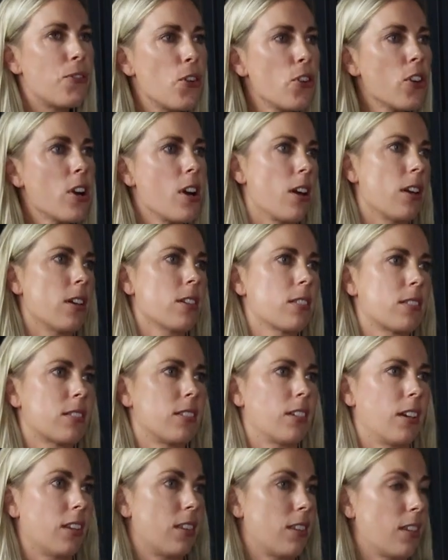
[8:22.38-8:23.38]
For
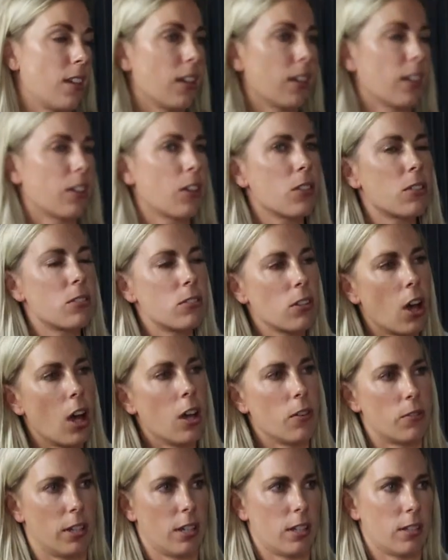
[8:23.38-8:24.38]
us, I think a
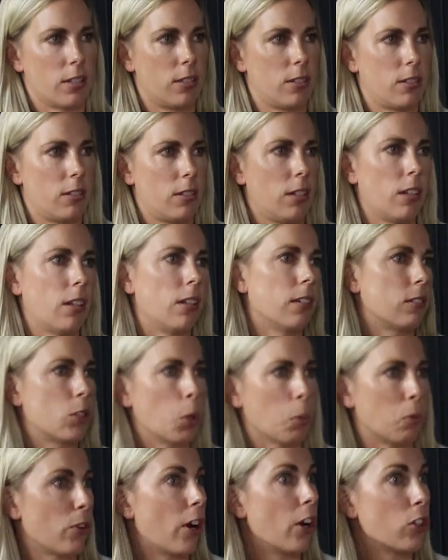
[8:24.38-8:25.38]
service is
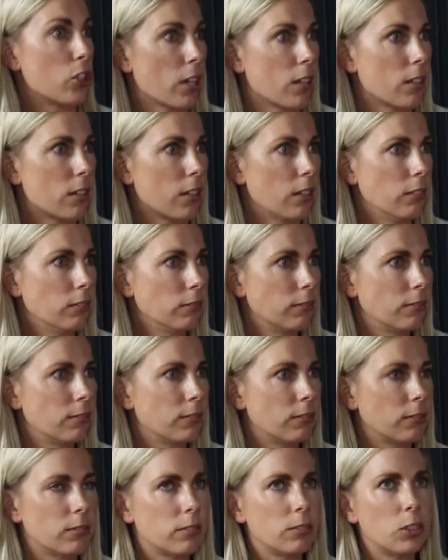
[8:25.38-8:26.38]
top of our agenda.
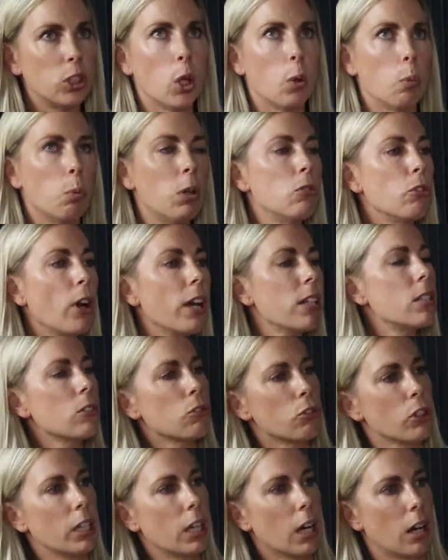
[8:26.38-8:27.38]
We rate
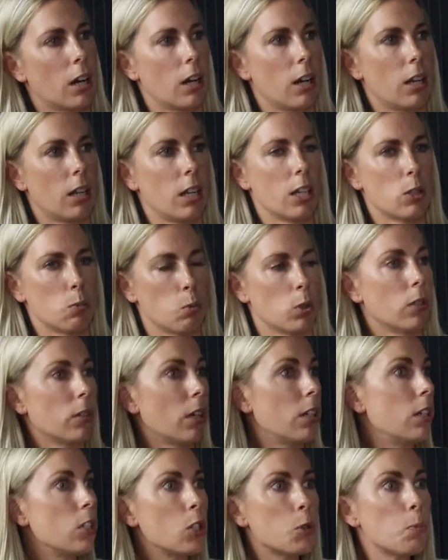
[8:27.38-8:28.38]
it really highly as well,
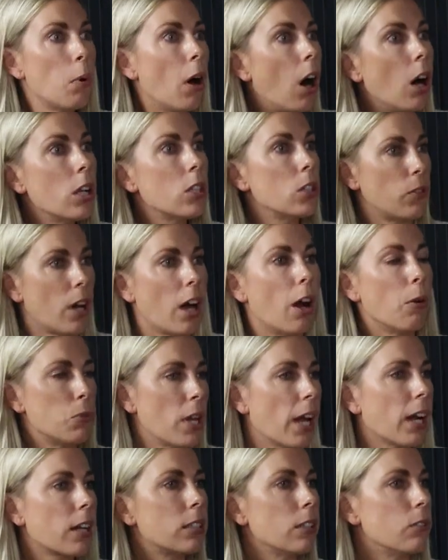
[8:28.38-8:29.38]
and it's part of our
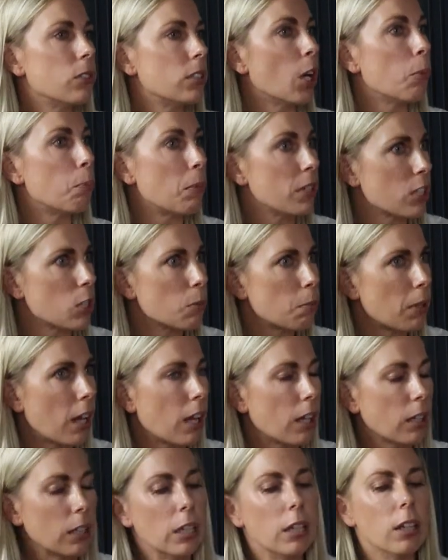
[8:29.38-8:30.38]
objectives and our business
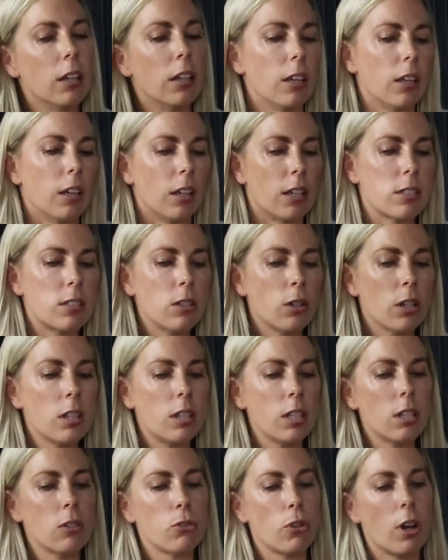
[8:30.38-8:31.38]
plan. So I
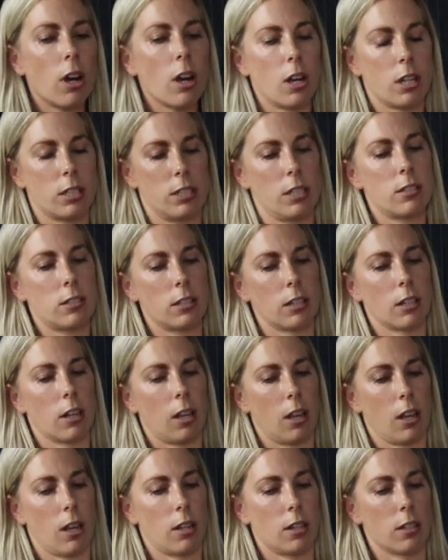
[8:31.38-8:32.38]
think for our existing
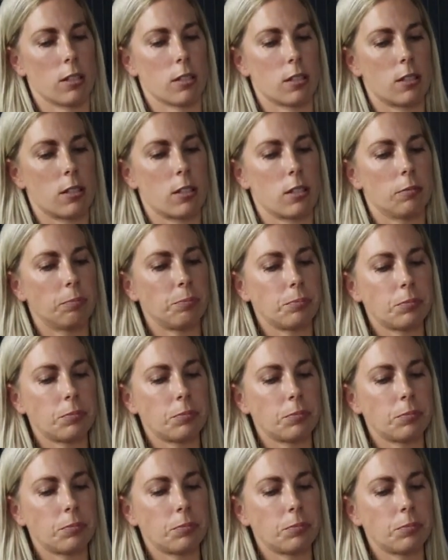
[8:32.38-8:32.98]
clients,